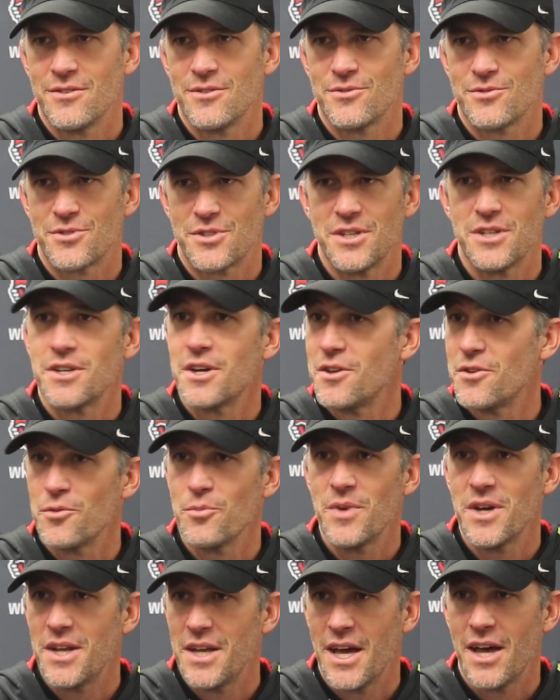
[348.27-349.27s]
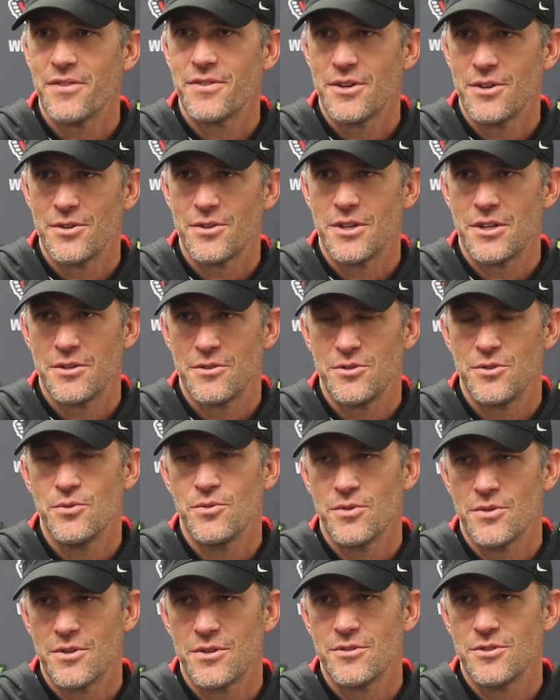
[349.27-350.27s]
there's 10 other men out there that are
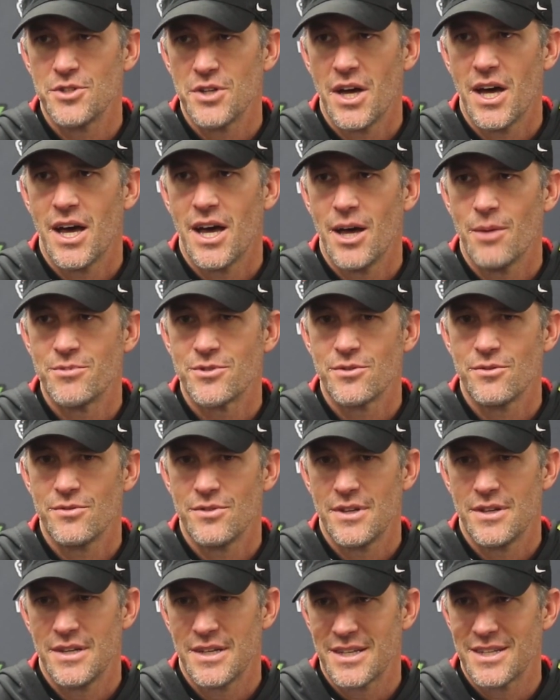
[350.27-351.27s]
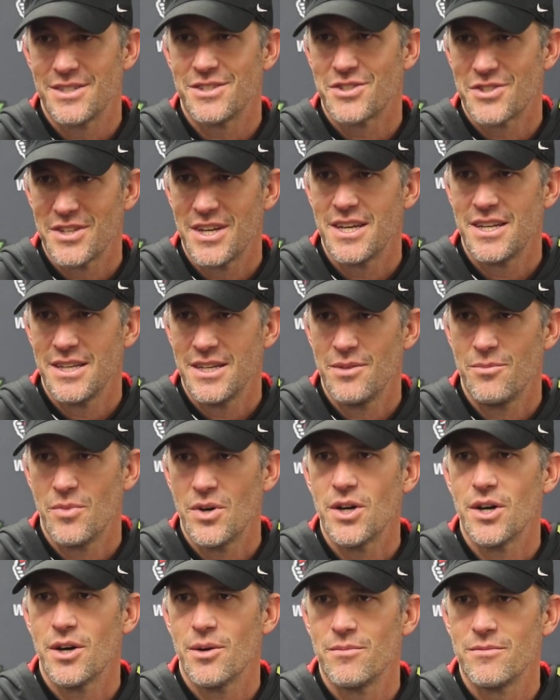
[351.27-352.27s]
doing their job so that it can set him
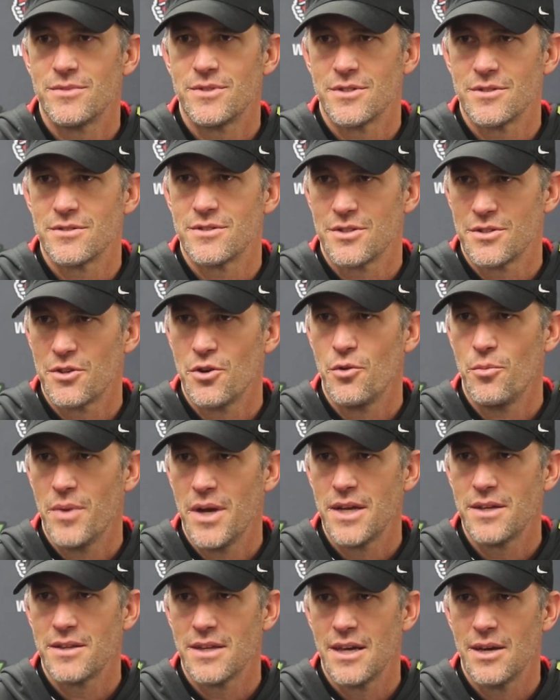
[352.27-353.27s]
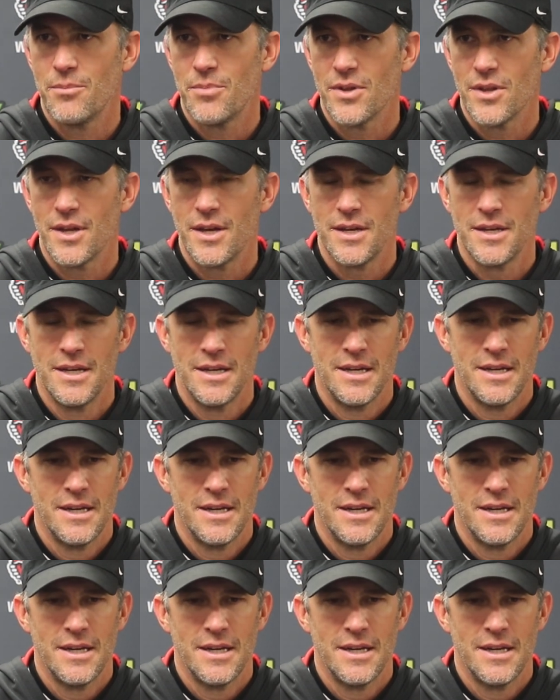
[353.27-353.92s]
up to go make that play.